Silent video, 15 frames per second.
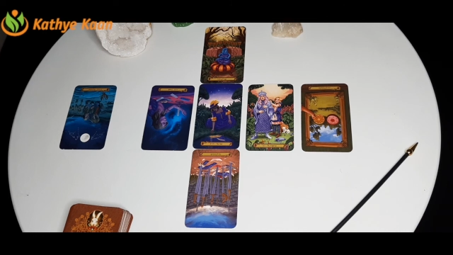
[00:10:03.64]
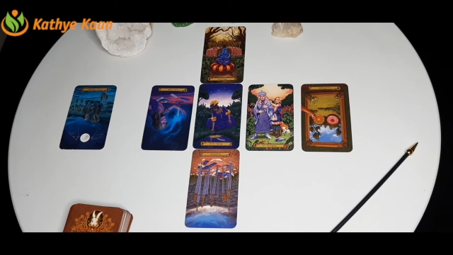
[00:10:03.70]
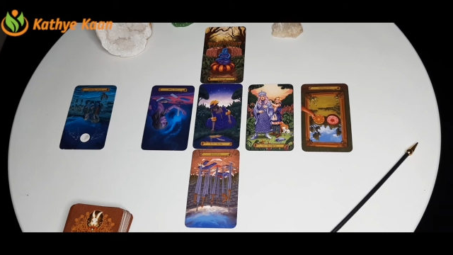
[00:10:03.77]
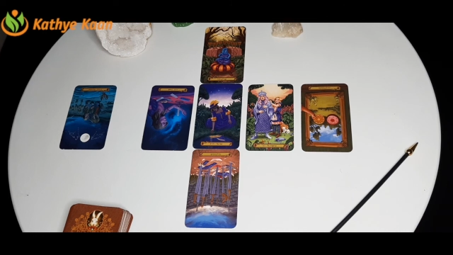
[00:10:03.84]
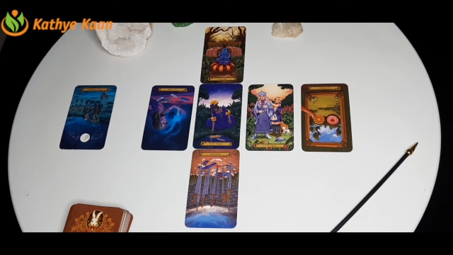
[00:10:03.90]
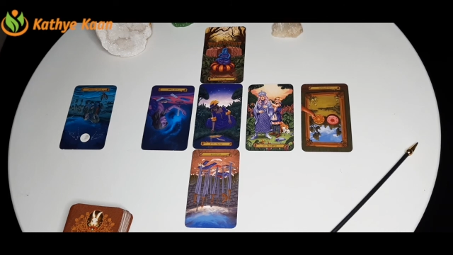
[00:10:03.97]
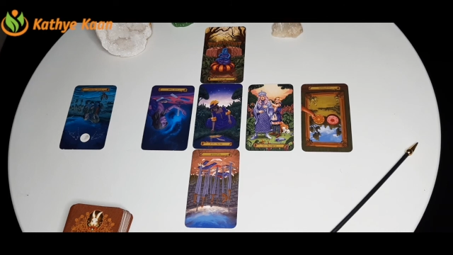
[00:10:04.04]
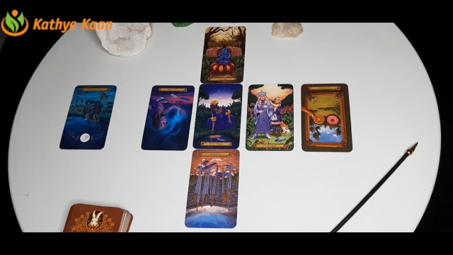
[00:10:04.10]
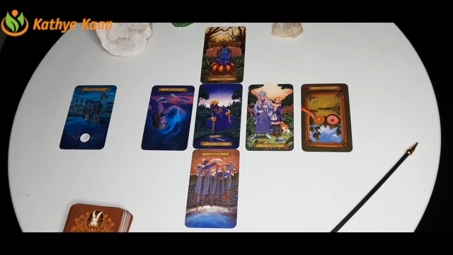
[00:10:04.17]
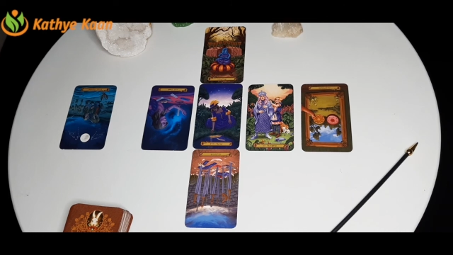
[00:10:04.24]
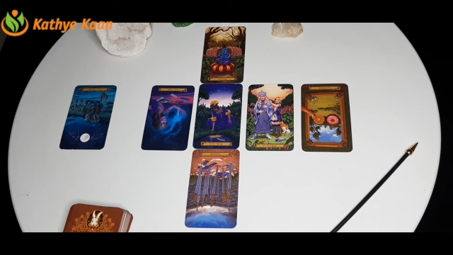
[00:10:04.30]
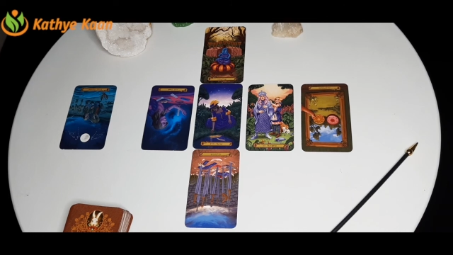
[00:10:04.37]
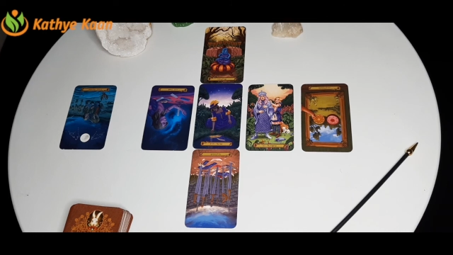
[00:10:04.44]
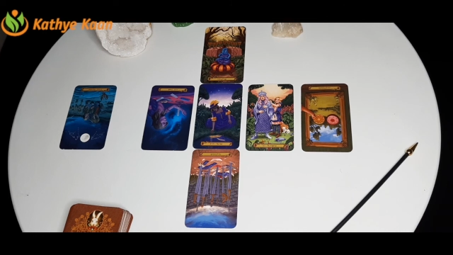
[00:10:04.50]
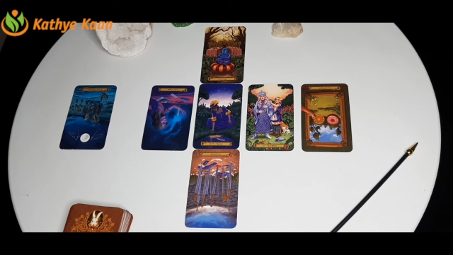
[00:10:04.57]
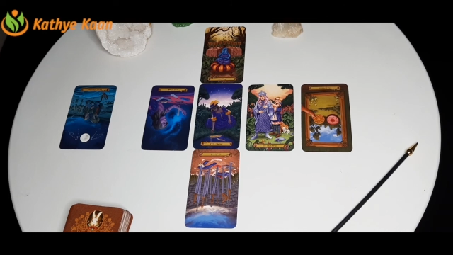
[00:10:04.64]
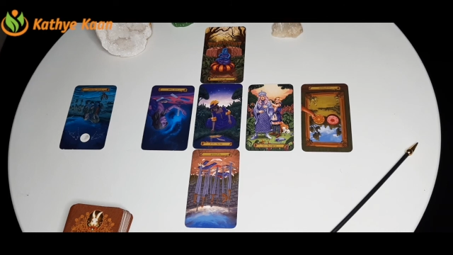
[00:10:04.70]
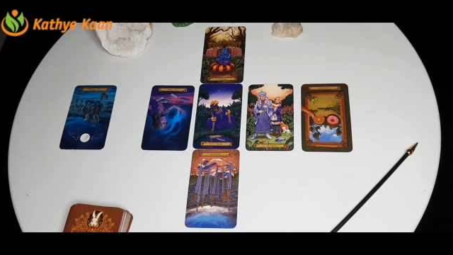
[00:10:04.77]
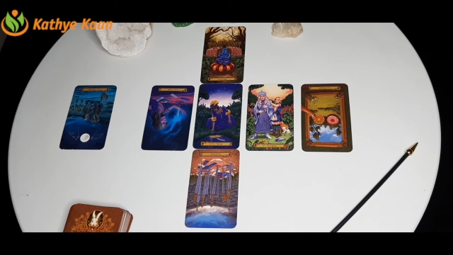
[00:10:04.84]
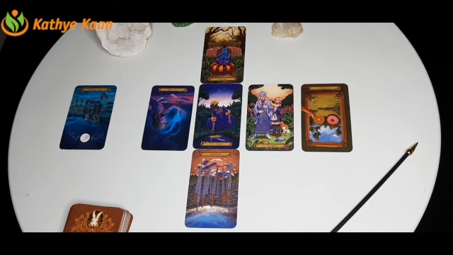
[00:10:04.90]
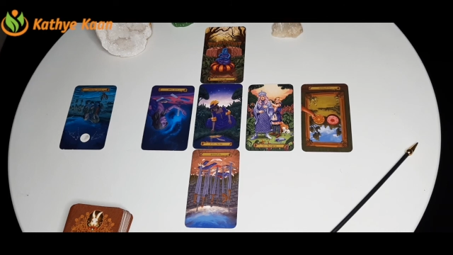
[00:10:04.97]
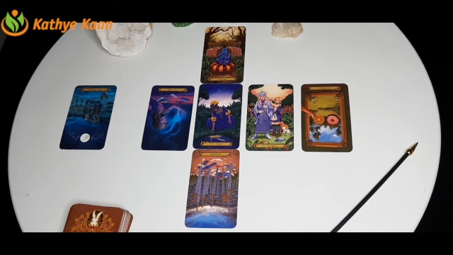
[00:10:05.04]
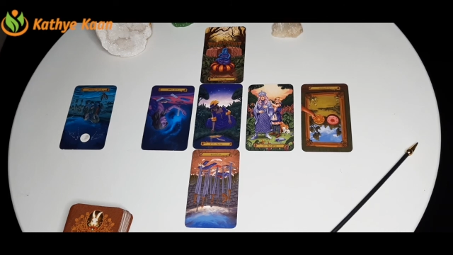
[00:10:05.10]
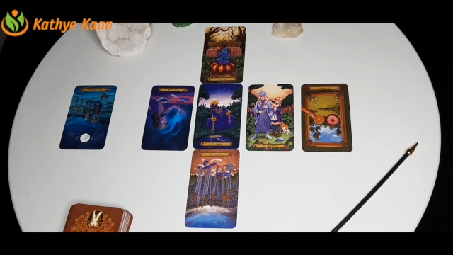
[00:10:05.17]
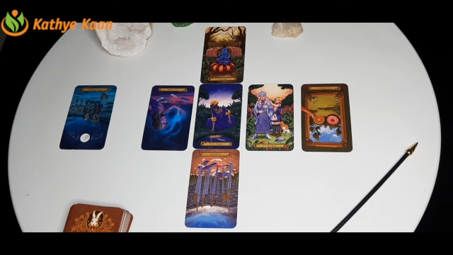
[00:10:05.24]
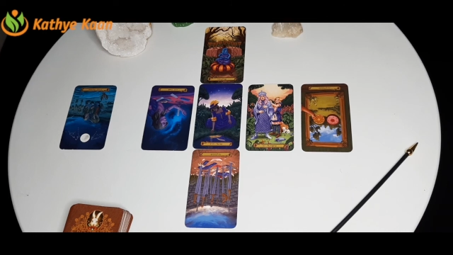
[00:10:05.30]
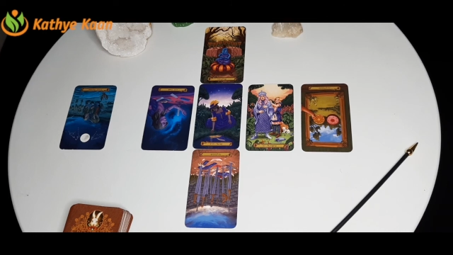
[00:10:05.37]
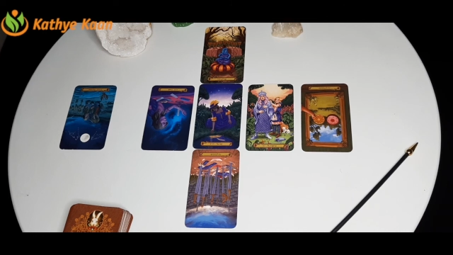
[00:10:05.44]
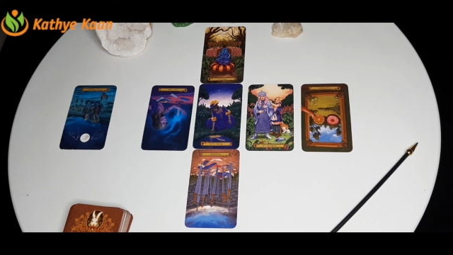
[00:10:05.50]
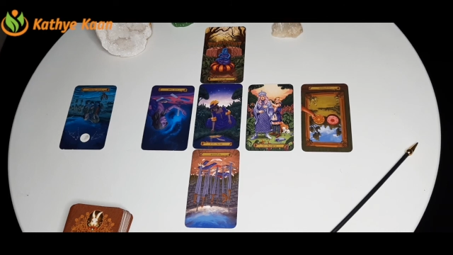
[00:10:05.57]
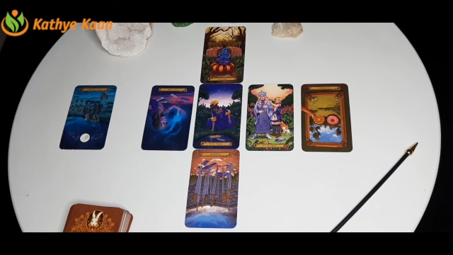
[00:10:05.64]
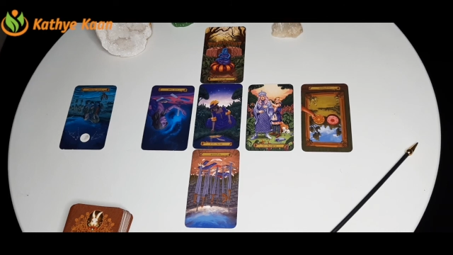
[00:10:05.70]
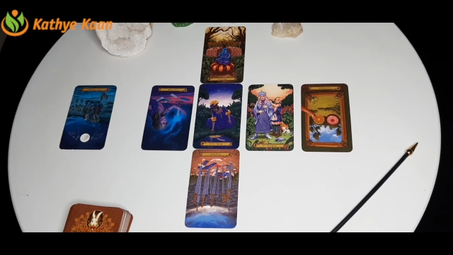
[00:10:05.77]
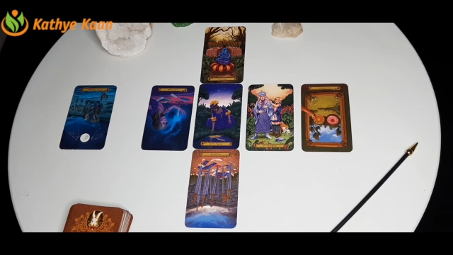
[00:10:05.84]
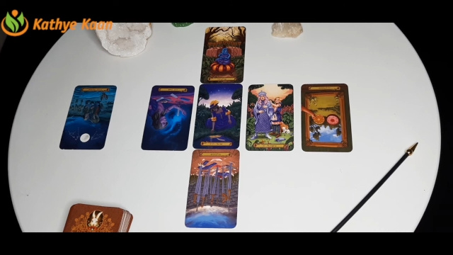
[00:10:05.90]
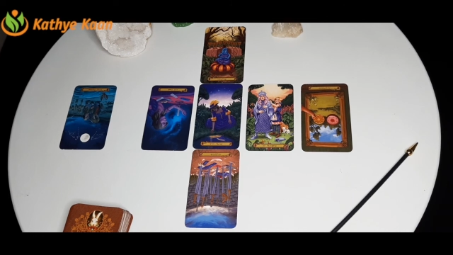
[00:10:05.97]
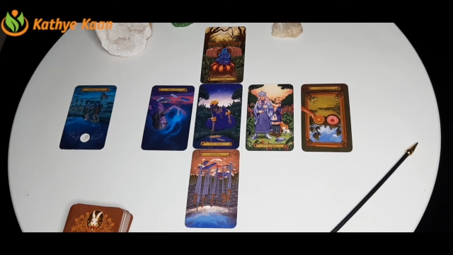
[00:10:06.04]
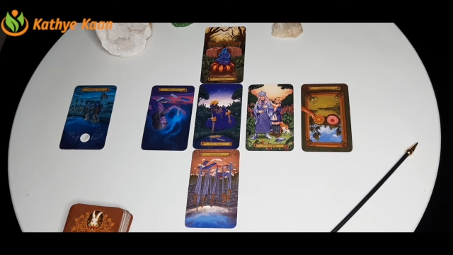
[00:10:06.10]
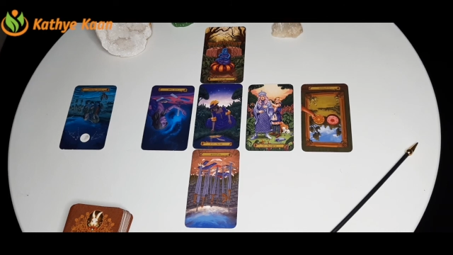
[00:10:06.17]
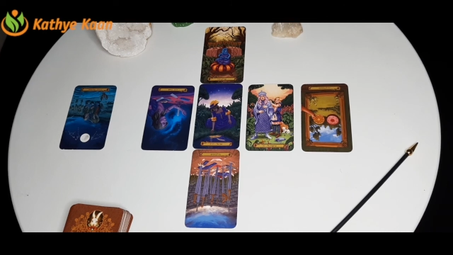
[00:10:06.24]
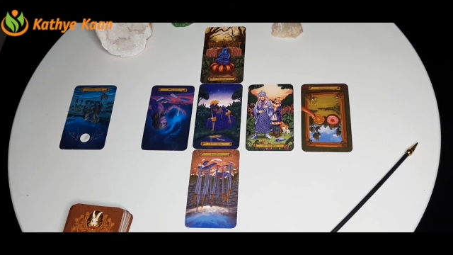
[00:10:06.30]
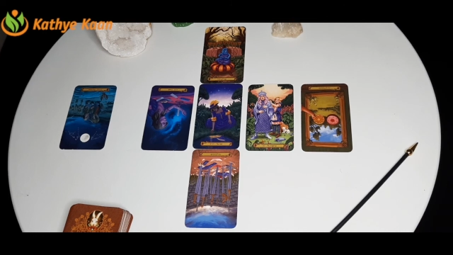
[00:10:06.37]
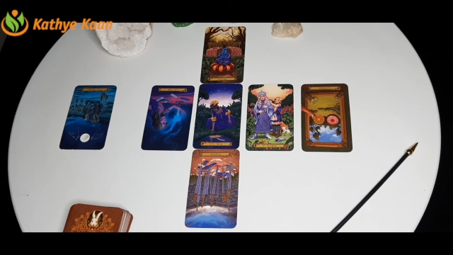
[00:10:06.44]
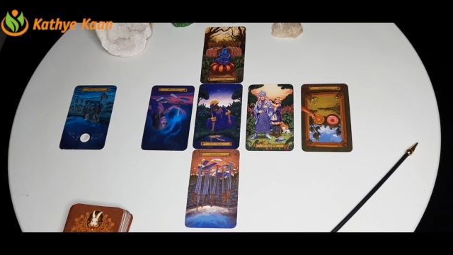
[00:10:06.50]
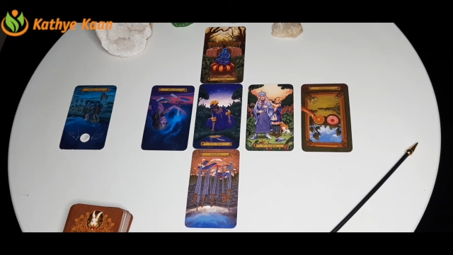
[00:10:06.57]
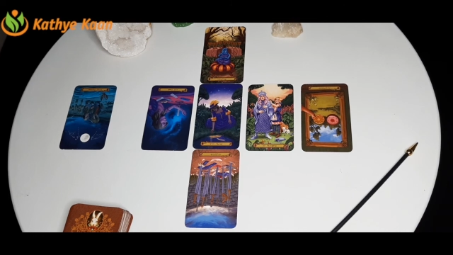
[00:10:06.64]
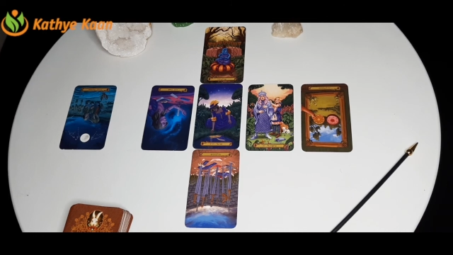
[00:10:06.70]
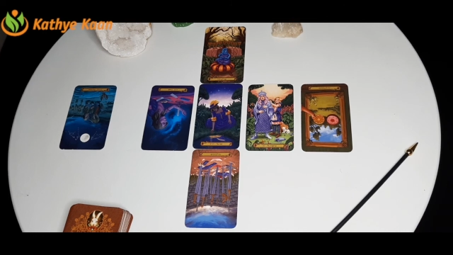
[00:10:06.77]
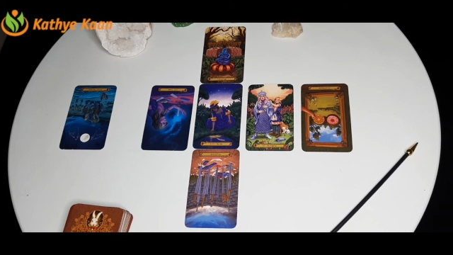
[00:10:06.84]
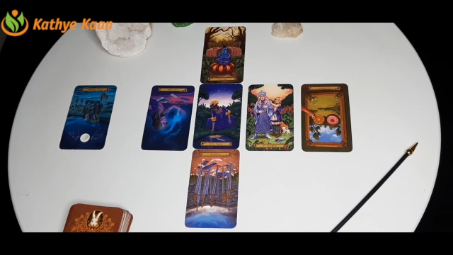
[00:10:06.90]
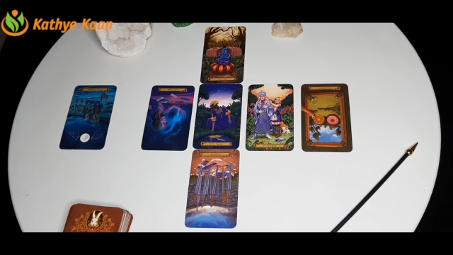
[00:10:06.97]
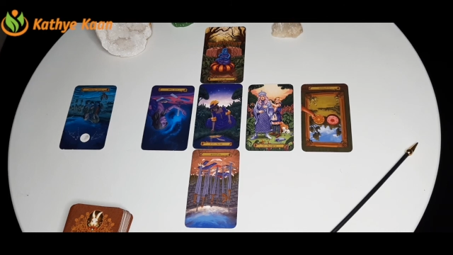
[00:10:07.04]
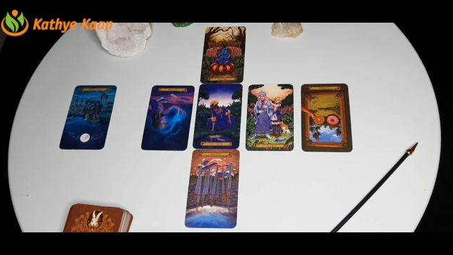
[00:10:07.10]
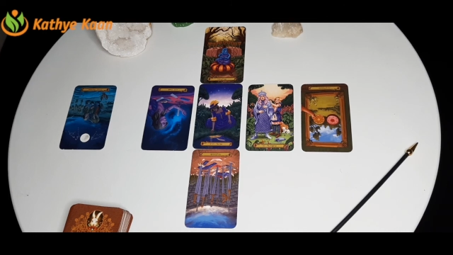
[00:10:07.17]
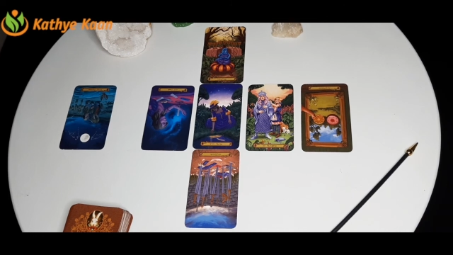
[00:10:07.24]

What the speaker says: Nobody's mouth can be seen.